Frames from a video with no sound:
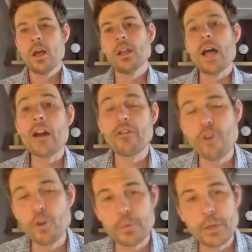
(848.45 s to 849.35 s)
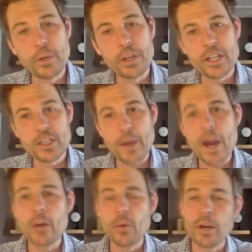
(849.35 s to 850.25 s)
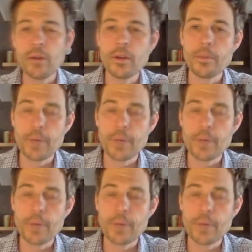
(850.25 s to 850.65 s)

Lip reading: a lot of folks be really inspired when